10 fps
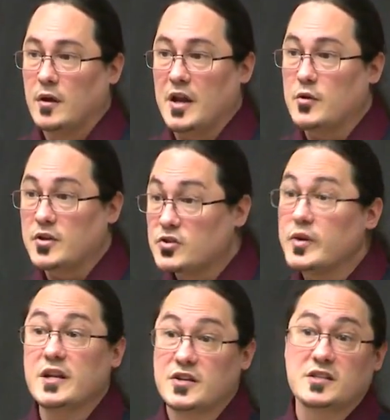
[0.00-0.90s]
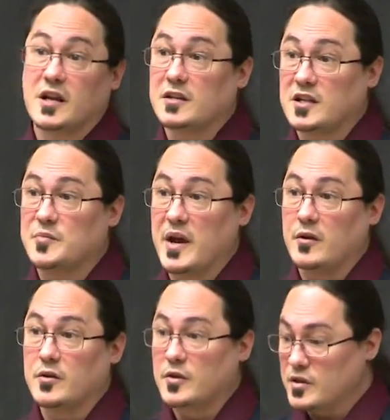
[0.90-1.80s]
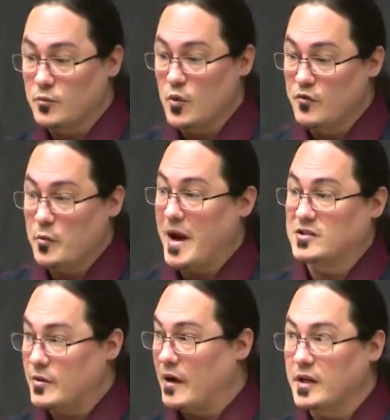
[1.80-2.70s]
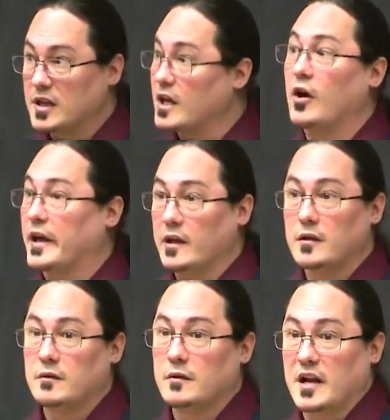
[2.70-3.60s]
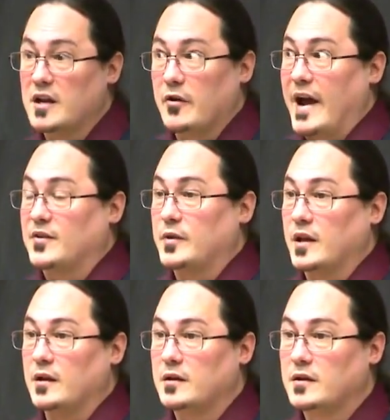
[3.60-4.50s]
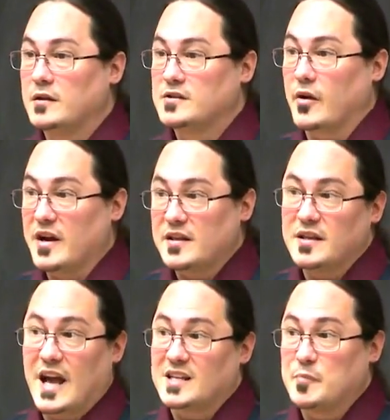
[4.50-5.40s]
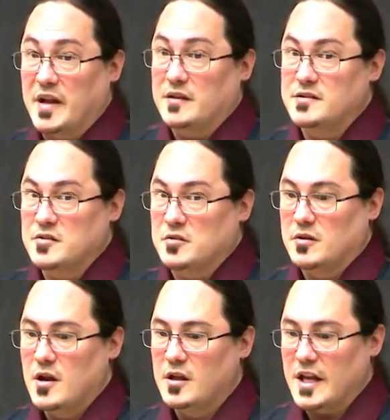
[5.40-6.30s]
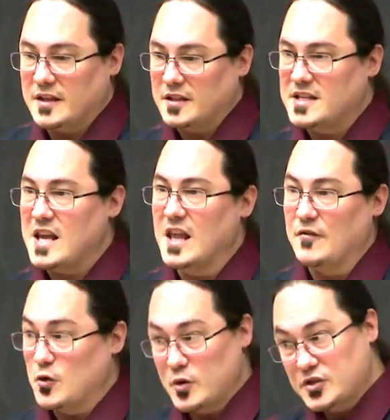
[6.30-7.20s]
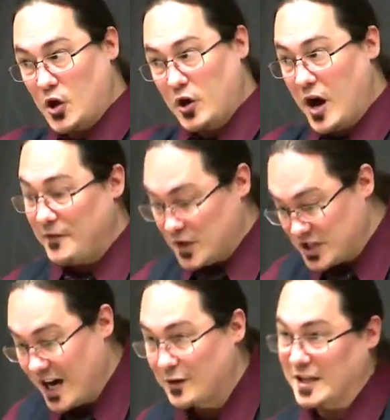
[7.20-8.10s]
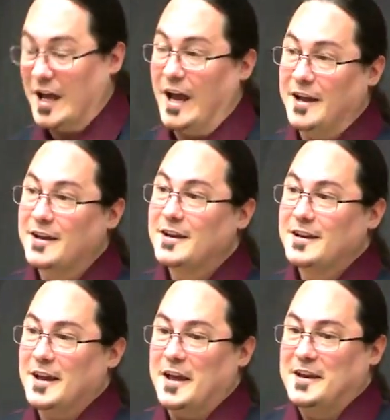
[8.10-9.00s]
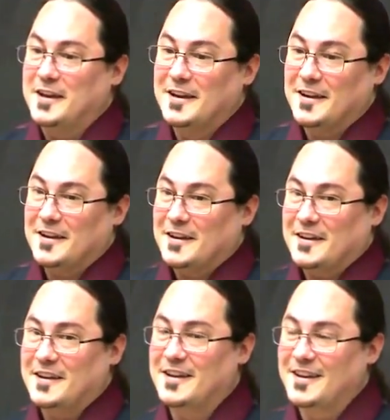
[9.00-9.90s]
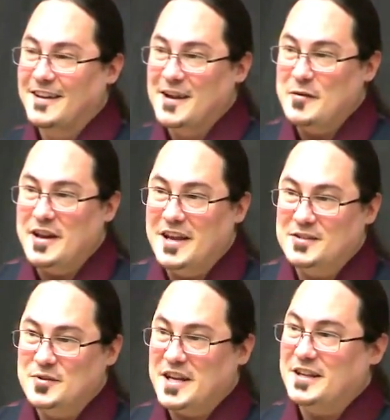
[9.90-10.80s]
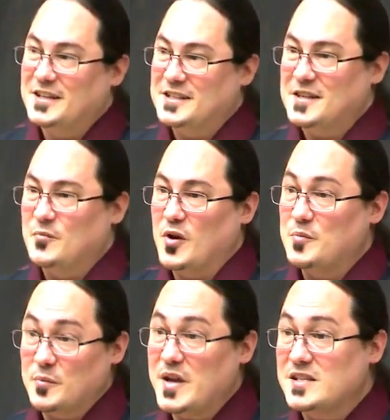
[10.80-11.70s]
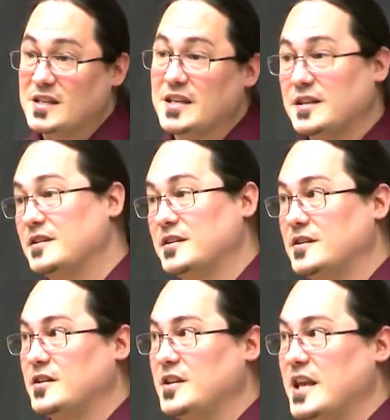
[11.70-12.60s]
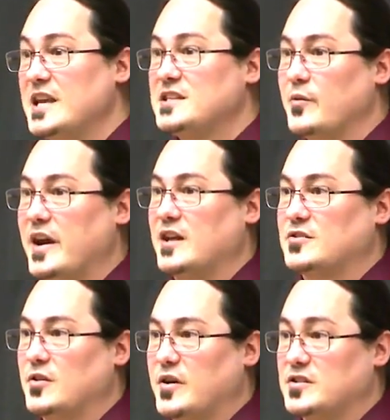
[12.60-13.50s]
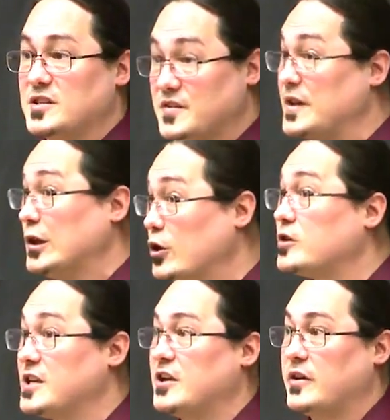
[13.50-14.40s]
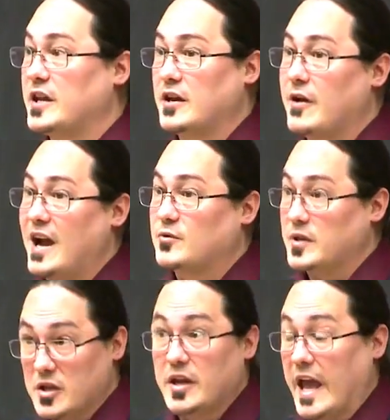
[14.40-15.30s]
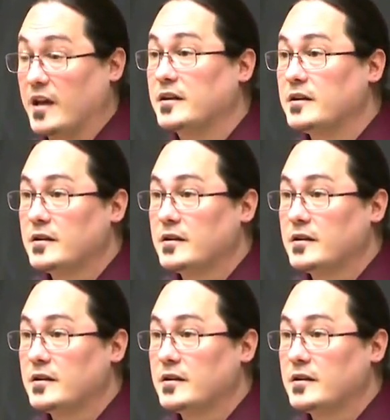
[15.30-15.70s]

And you can treat it just like a touch panel. You can move your mouse around and click on it and interact with it. So anything that has buttons, you can, like the ski lift, you can turn it off and shout at the guy. Like, I mean, it gets ridiculous at some point. But basically, the, the, the easy way to answer the question is if it looks like you can interact with it, you can.